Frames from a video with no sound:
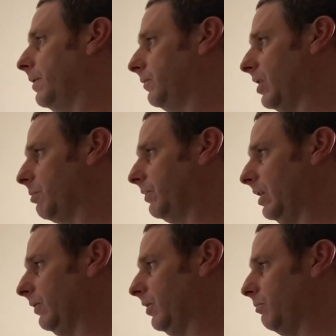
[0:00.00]

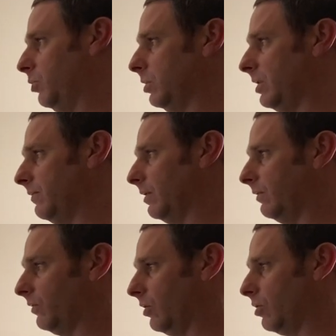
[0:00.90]
Simultaneously, I'm doing these
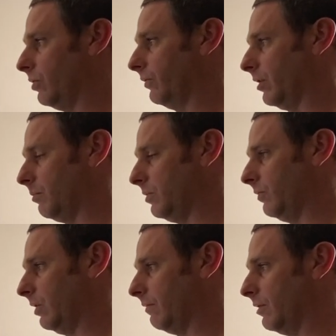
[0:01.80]
installs. I'm
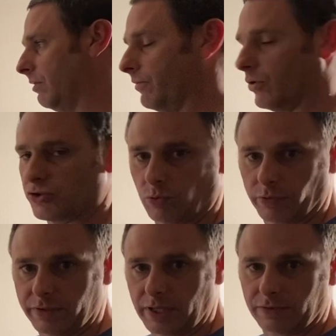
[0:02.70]
using
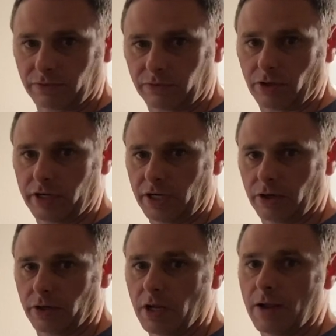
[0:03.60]
virtual disks on
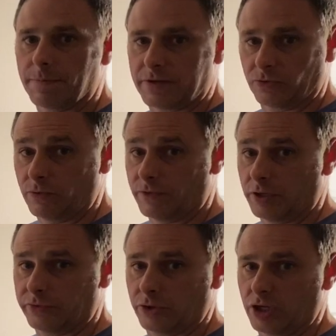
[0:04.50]
here. So
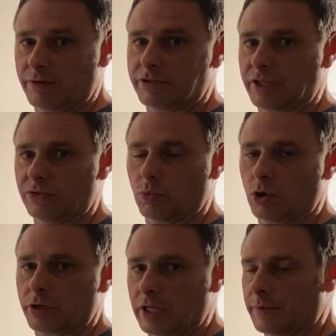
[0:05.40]
far, so good. Everything's
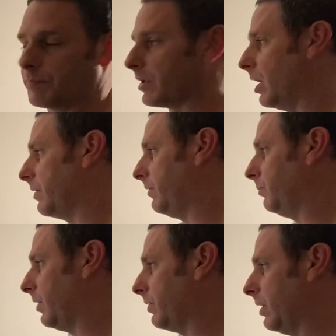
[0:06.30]
working. It
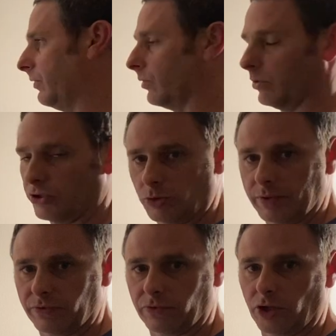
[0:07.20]
seems like things are a little
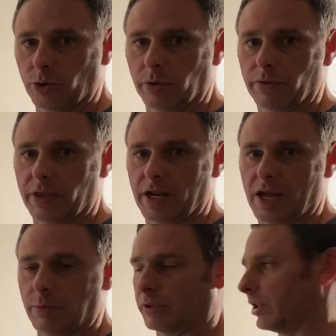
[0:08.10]
bit slower than
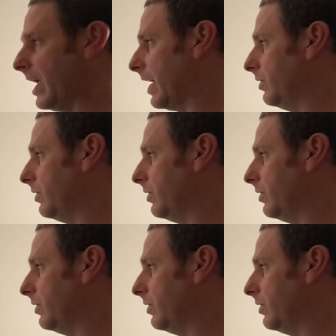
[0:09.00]
I would like.